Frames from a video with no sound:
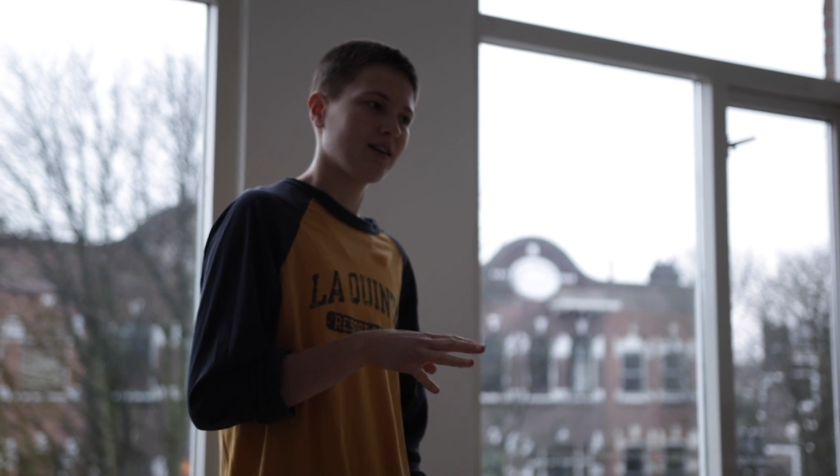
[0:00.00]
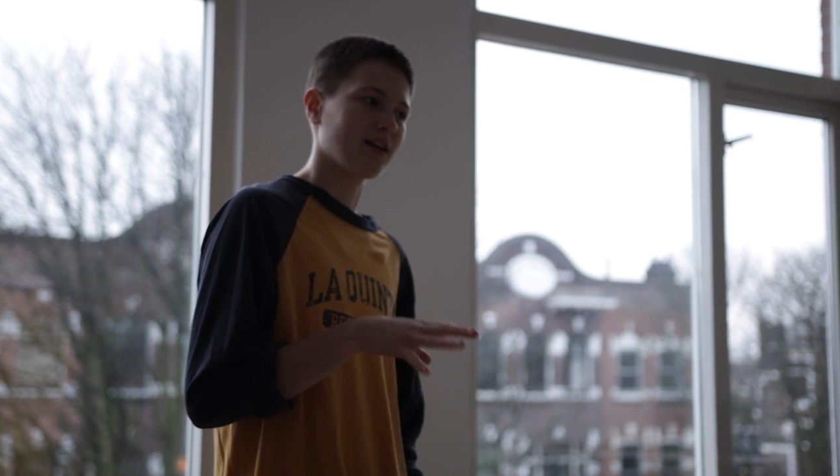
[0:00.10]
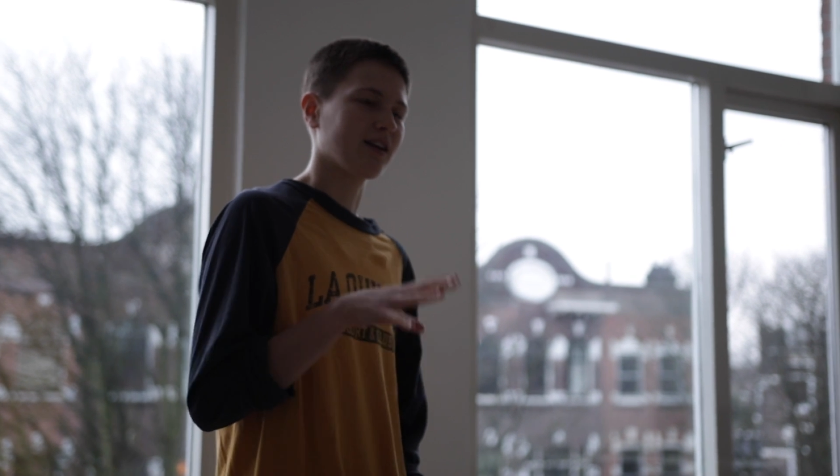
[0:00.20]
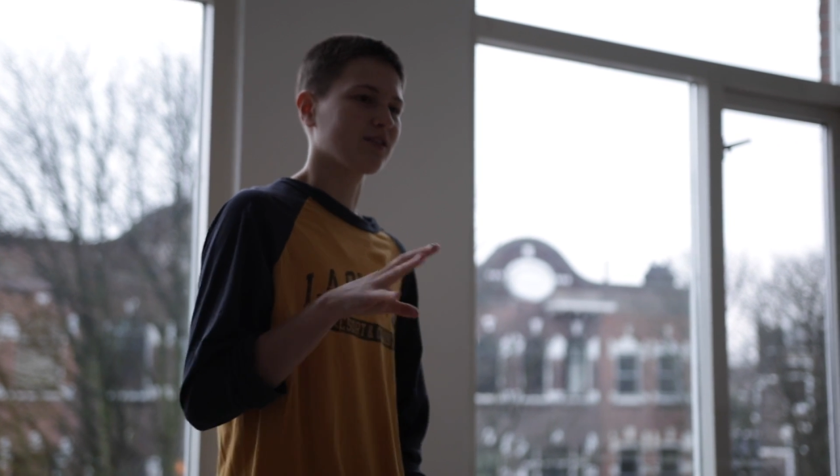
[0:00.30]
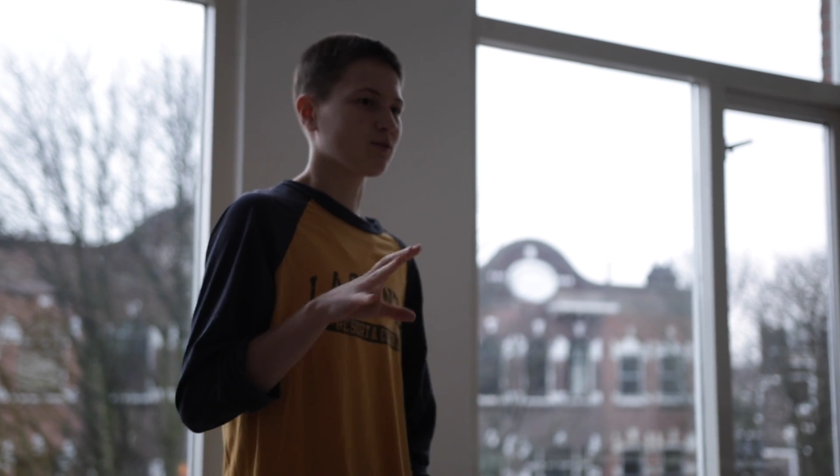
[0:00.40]

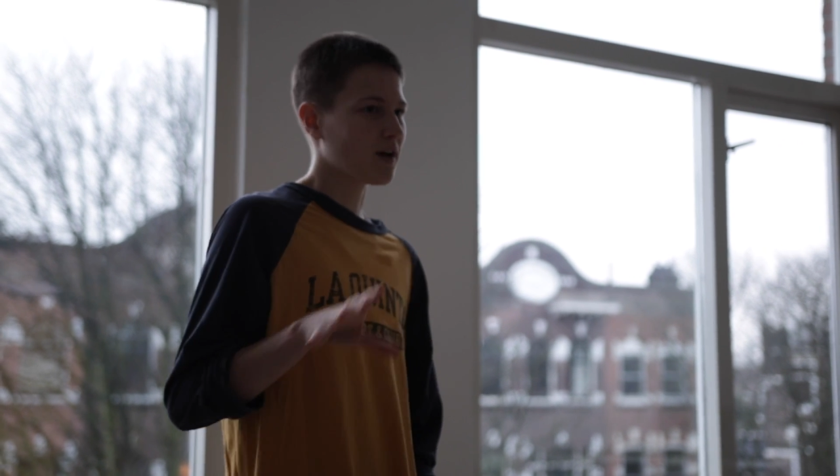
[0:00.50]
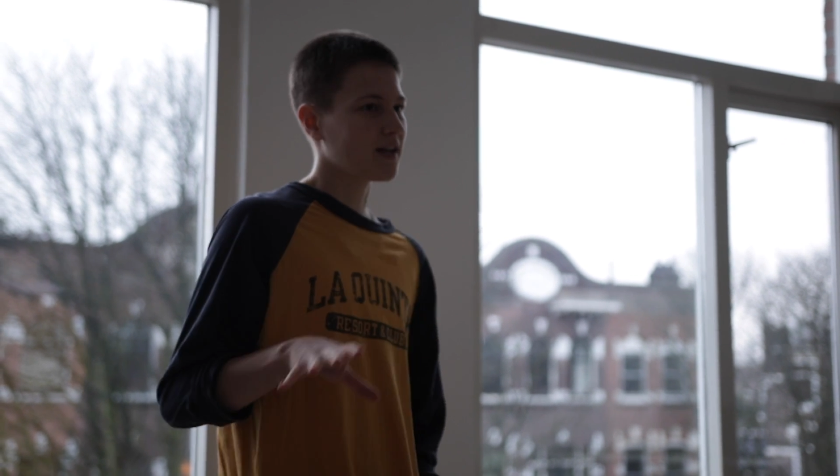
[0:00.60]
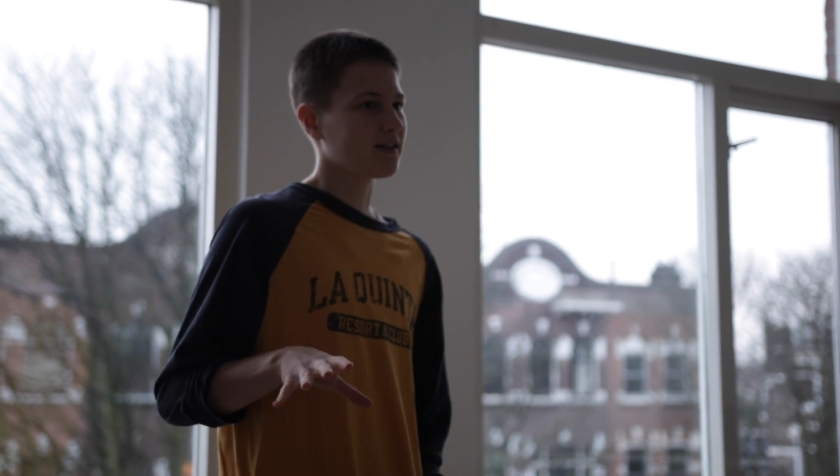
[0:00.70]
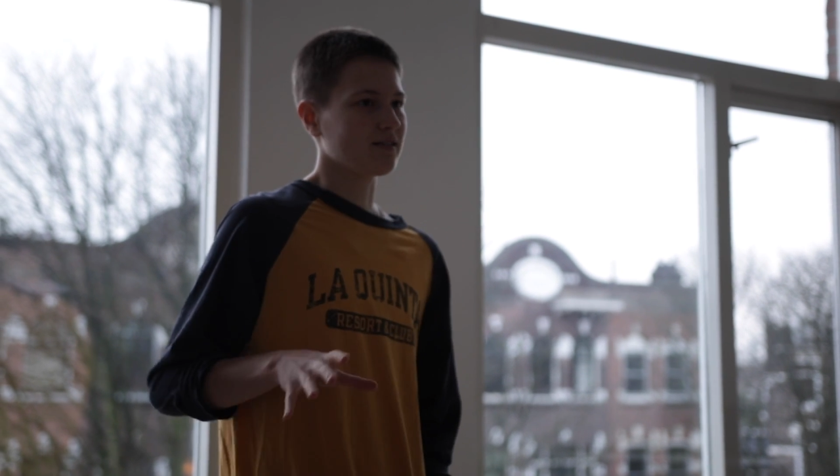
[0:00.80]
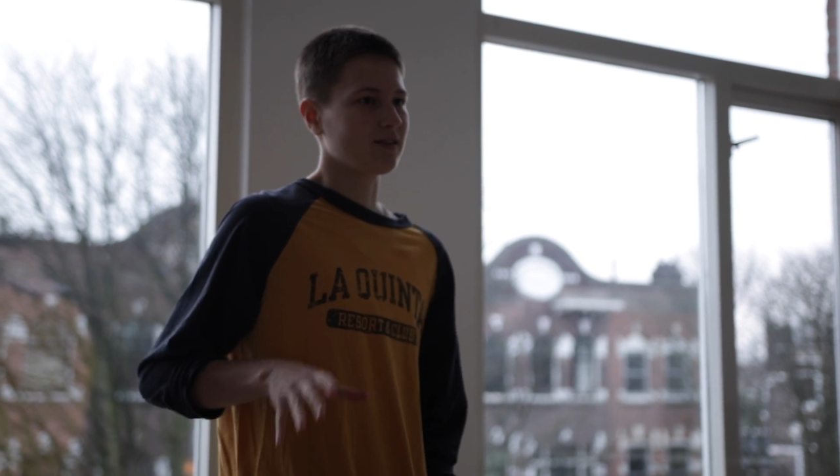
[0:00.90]
it has a
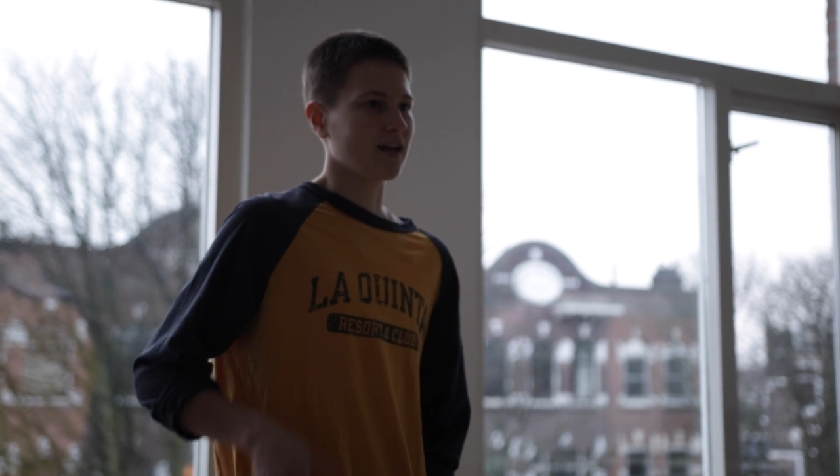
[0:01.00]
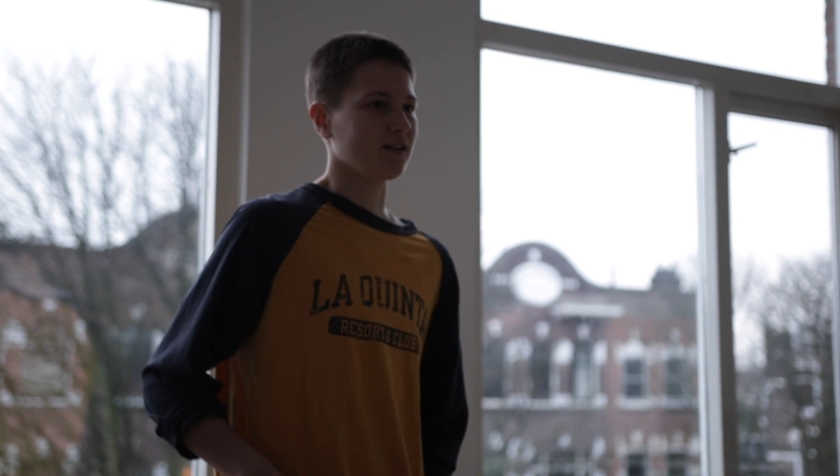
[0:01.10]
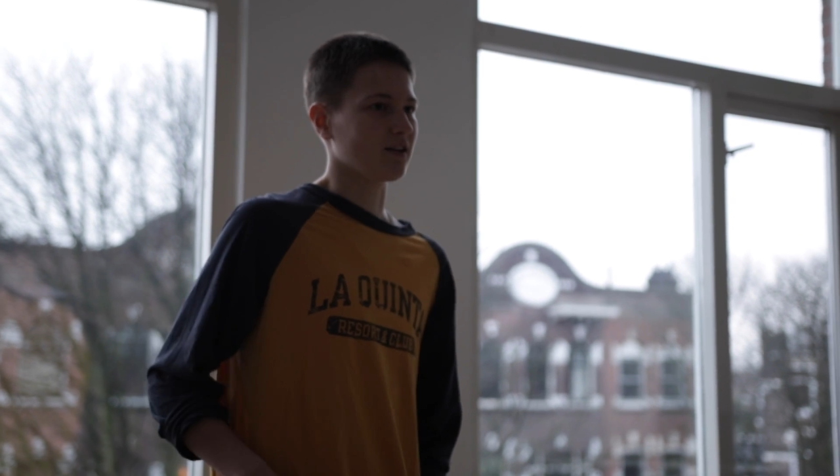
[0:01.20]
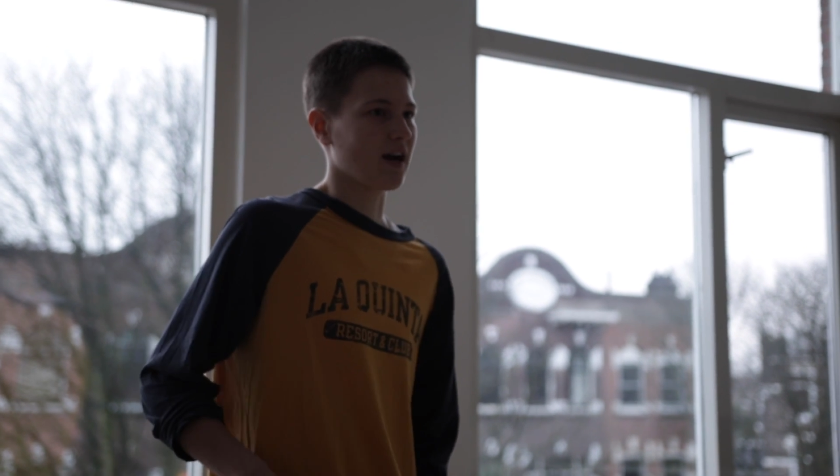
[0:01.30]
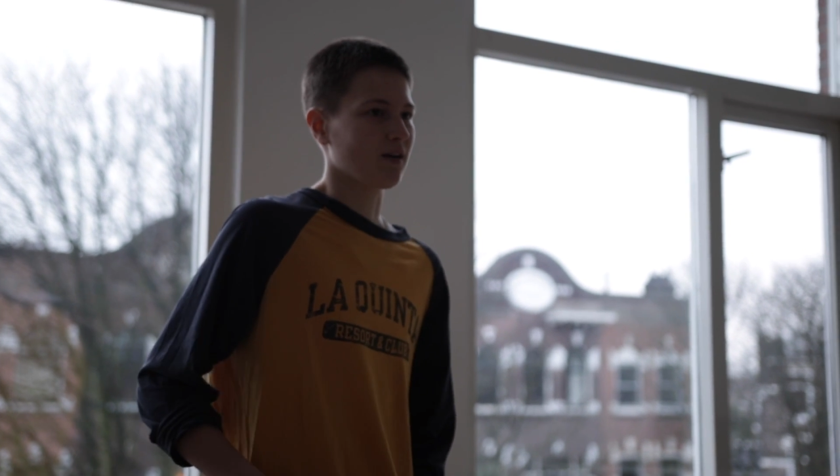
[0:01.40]
right to
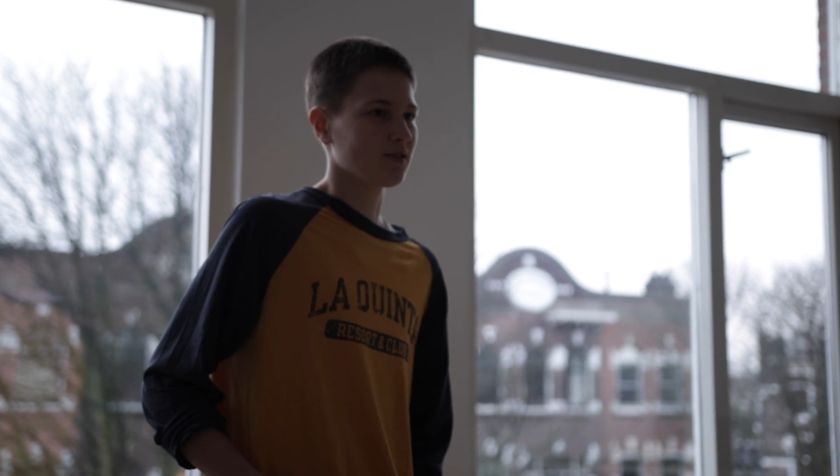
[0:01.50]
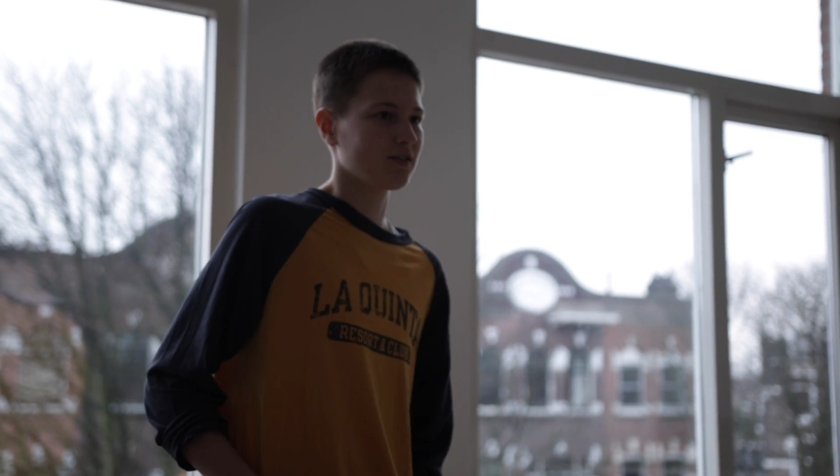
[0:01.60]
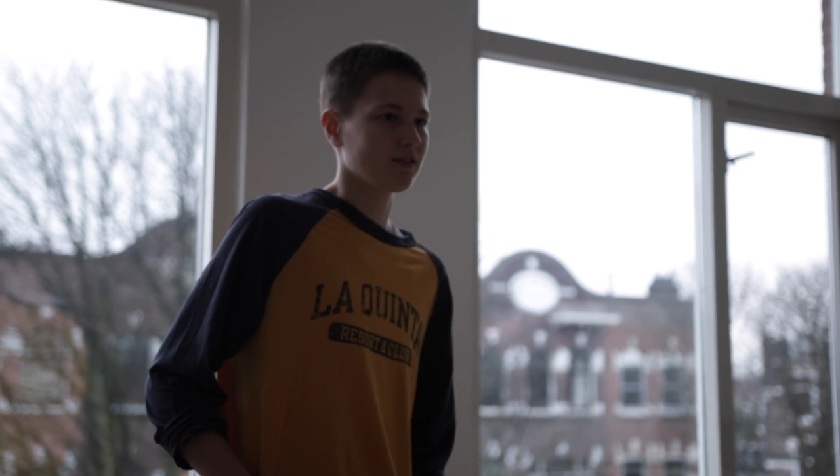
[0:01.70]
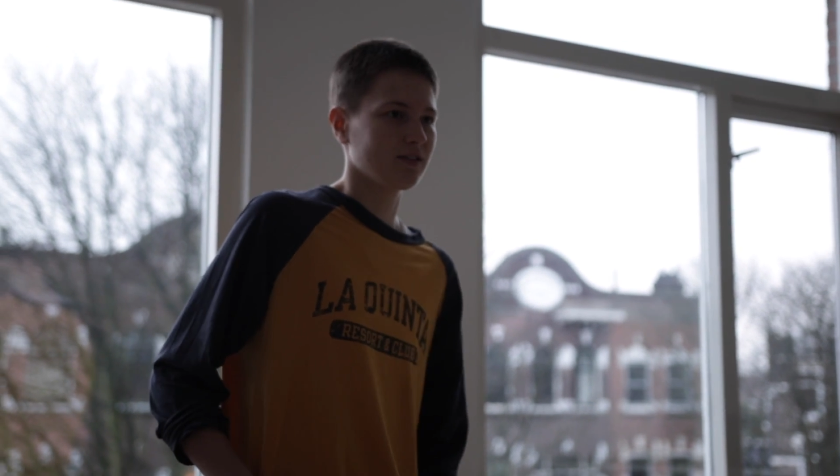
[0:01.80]
stay in your house.